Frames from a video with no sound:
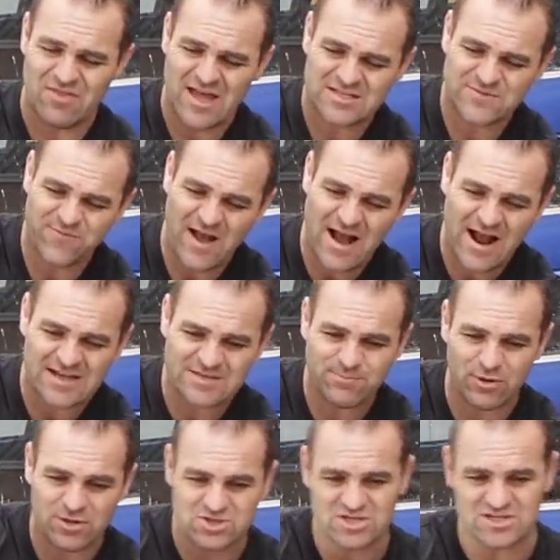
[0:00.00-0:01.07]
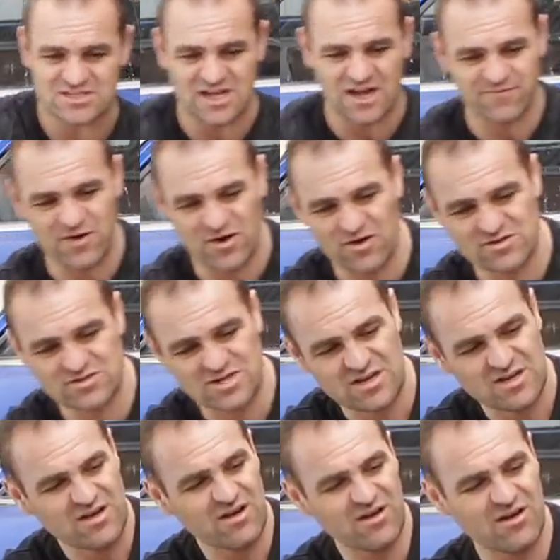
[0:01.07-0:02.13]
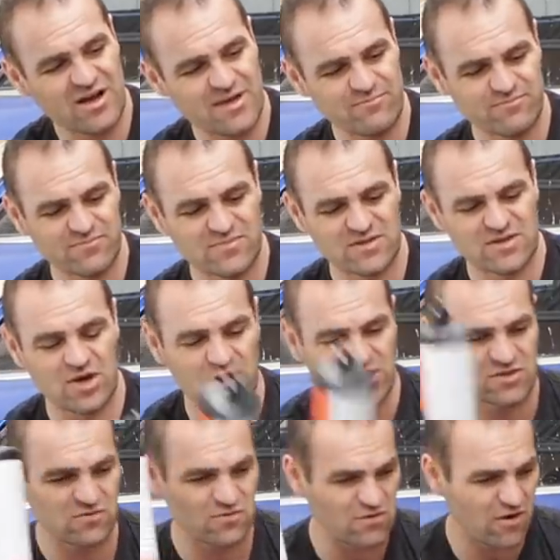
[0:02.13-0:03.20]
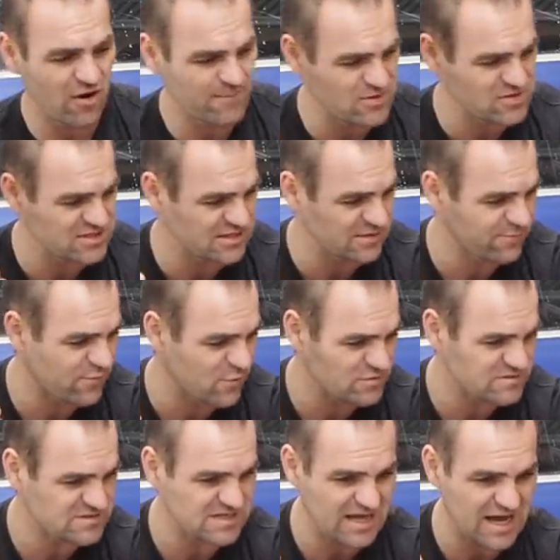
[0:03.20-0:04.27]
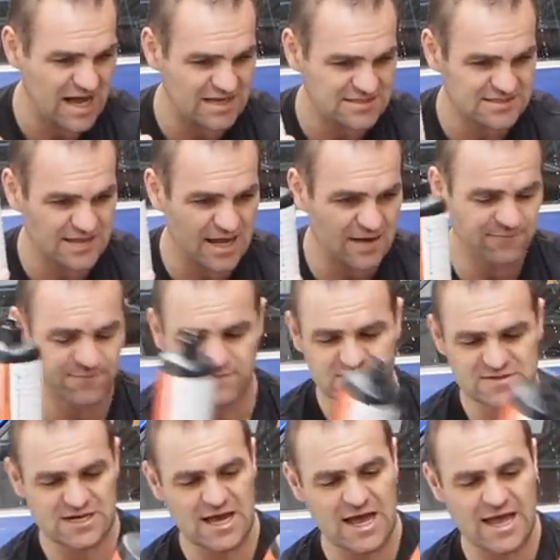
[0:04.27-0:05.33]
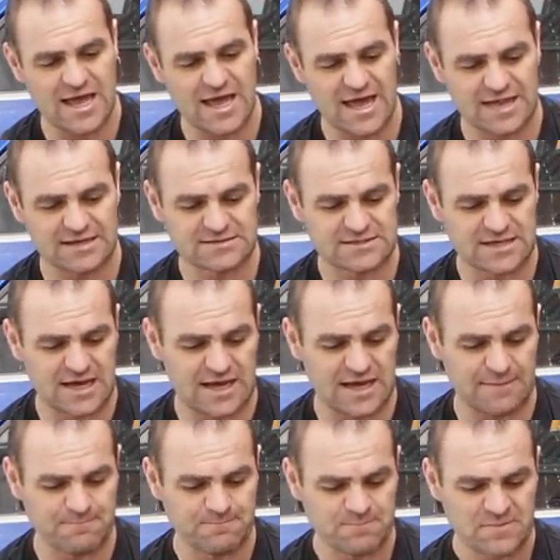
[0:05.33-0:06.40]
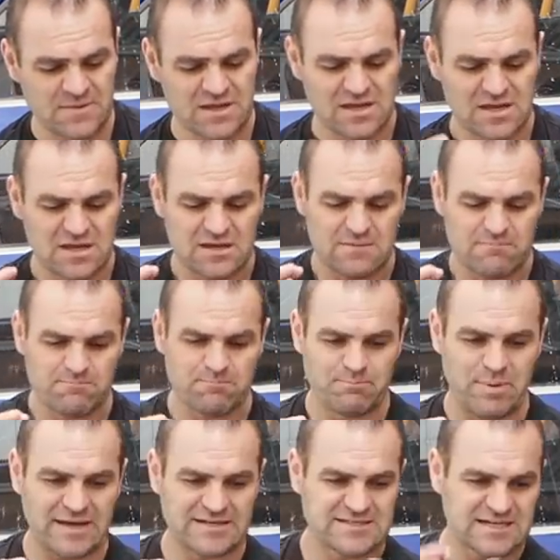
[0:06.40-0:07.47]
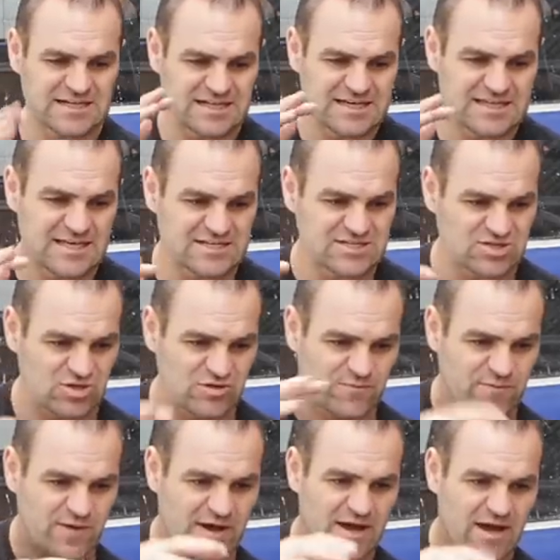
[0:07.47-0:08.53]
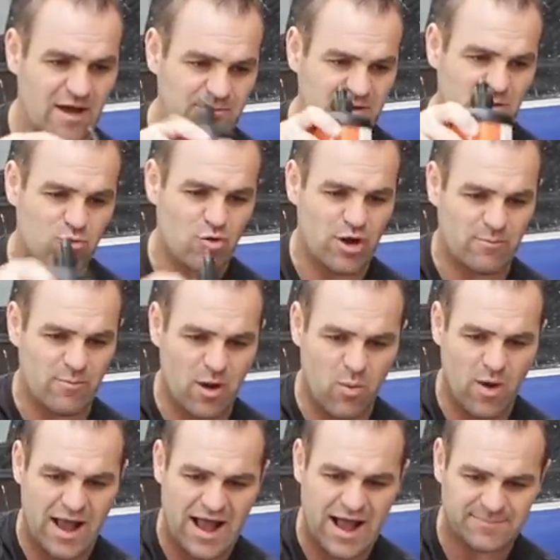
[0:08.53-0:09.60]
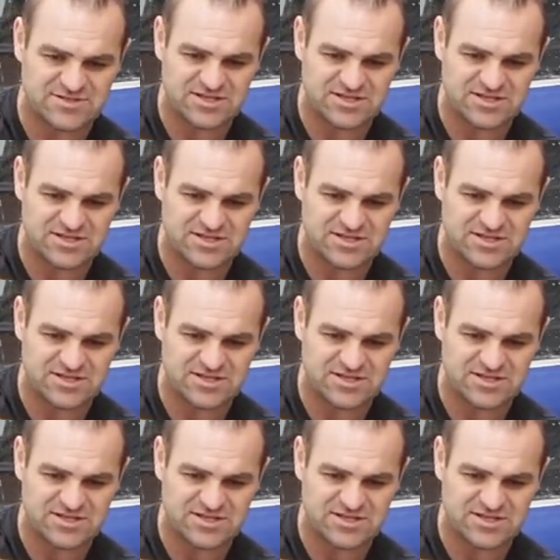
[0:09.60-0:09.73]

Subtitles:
As far as polishing stuff goes, I'm using 4CR stuff today, and basically there's sort of, I'm gonna work my way up.